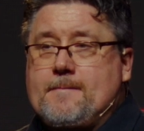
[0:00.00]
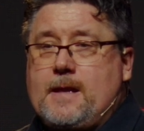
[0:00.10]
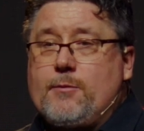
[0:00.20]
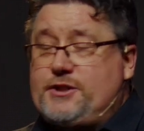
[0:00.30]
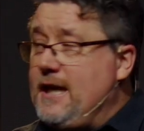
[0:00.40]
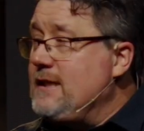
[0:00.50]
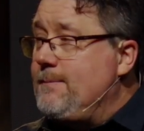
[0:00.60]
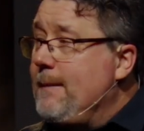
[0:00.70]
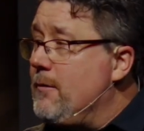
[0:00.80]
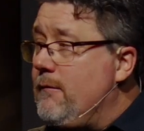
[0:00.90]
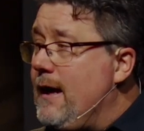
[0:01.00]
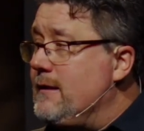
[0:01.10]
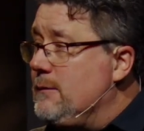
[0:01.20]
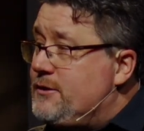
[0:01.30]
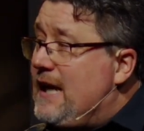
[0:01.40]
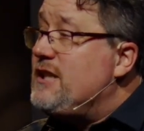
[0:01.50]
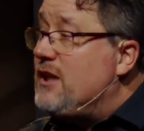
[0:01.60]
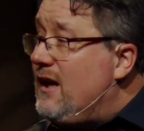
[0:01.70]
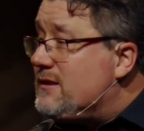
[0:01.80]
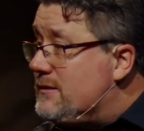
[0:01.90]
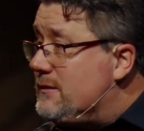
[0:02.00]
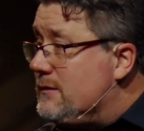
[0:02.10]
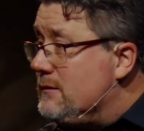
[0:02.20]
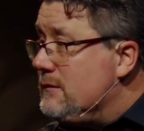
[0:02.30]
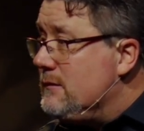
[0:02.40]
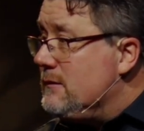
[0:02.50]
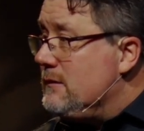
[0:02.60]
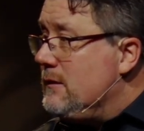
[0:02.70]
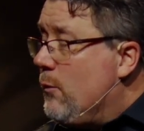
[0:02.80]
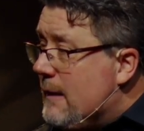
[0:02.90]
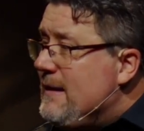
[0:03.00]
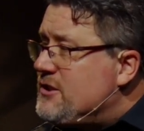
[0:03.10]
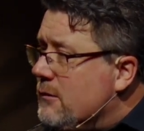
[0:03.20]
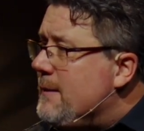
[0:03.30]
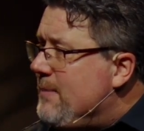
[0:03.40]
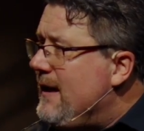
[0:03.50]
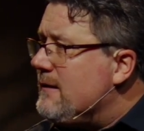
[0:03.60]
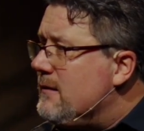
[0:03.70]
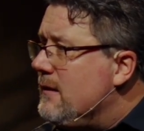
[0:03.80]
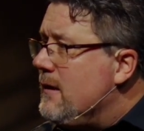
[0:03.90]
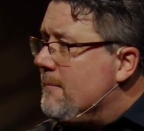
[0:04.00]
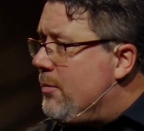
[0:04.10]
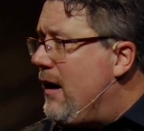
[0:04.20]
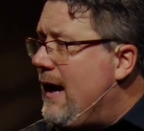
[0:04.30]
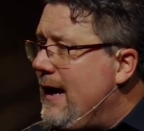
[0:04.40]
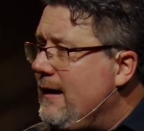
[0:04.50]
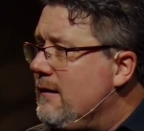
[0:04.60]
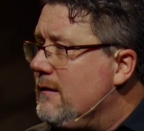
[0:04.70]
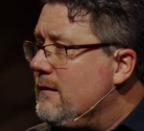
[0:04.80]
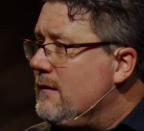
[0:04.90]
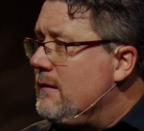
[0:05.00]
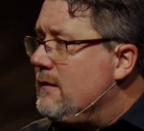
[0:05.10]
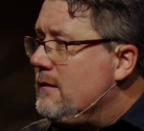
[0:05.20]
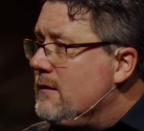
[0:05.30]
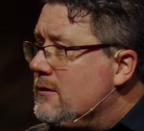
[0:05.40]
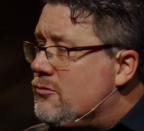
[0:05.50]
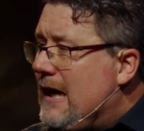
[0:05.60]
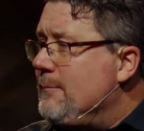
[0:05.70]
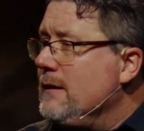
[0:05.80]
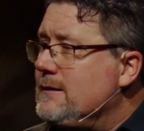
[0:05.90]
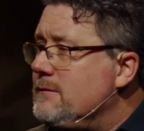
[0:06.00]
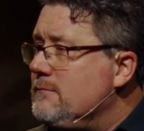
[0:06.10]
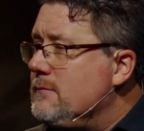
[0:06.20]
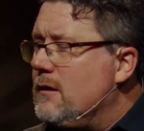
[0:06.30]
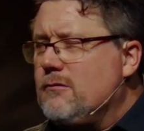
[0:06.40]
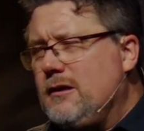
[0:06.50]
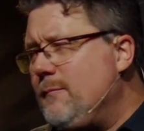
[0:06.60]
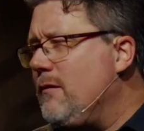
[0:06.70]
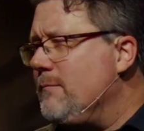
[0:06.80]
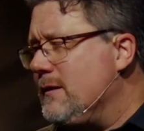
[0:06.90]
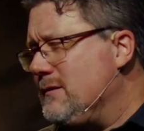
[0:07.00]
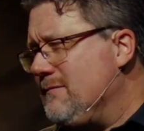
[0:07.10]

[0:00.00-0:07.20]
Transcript: It would change the people around us. It would change us. What it means to repent. Pride, tribalism. Oh, come on.